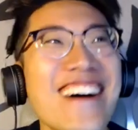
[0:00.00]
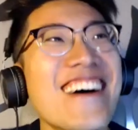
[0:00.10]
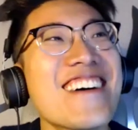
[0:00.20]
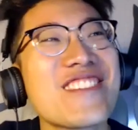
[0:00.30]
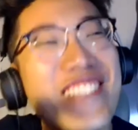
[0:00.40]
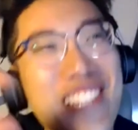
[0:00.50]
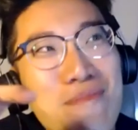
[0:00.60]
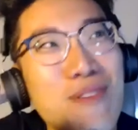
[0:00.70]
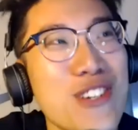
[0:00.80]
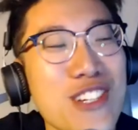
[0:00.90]
So there's this
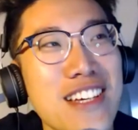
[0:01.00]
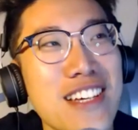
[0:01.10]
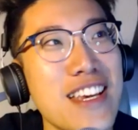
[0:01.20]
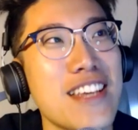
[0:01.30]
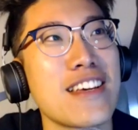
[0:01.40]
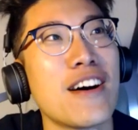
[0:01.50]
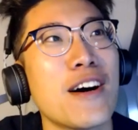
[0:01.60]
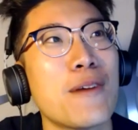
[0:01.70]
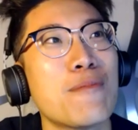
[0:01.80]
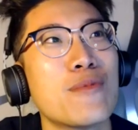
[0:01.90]
portion that says
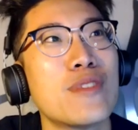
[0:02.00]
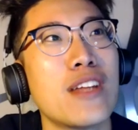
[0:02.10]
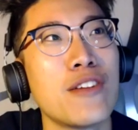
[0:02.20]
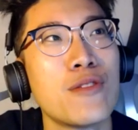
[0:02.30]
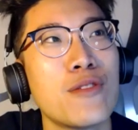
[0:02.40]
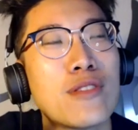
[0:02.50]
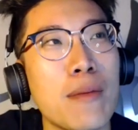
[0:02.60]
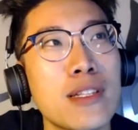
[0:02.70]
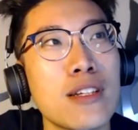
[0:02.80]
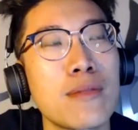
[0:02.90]
that
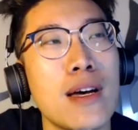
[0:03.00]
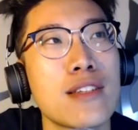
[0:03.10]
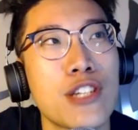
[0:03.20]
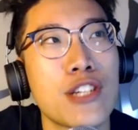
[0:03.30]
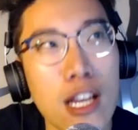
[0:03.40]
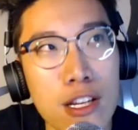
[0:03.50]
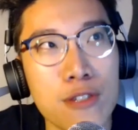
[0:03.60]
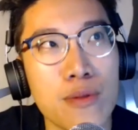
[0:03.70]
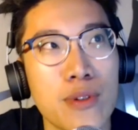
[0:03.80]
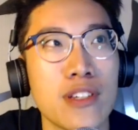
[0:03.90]
Debitum has a
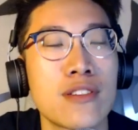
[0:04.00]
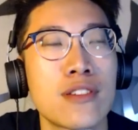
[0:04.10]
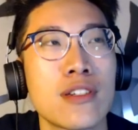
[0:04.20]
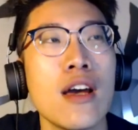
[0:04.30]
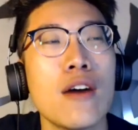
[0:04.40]
challenge, which is